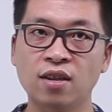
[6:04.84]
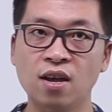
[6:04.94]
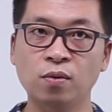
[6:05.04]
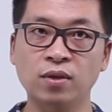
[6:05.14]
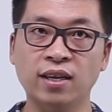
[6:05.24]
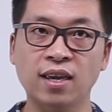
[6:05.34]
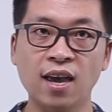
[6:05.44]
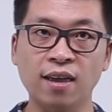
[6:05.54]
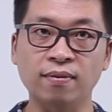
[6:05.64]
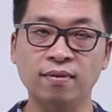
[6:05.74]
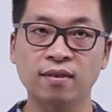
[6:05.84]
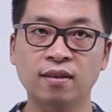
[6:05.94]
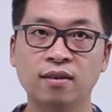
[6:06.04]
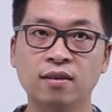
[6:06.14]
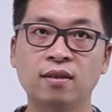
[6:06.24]
node again.
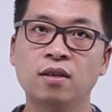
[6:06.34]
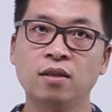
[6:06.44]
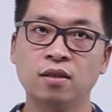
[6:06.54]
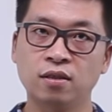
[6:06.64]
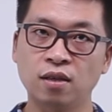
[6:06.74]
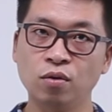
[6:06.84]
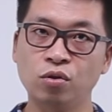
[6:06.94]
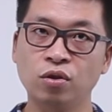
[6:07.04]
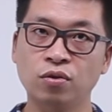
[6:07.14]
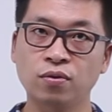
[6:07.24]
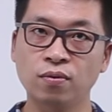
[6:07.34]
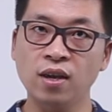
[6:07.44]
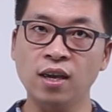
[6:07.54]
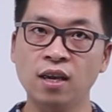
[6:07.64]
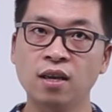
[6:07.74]
Solution
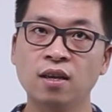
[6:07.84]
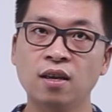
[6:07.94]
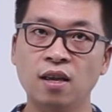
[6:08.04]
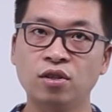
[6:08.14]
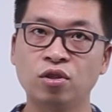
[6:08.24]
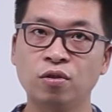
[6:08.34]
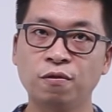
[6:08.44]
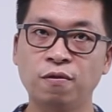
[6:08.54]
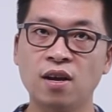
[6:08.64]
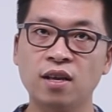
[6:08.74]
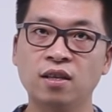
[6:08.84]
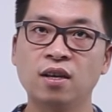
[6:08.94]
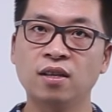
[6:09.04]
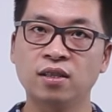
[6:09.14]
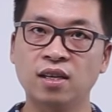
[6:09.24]
3 is to flood
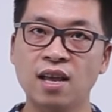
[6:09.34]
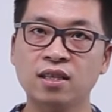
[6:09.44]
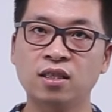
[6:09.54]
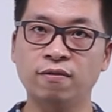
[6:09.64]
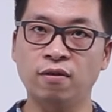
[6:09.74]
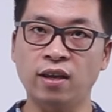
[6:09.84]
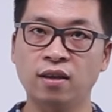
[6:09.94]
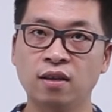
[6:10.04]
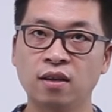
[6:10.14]
selectively.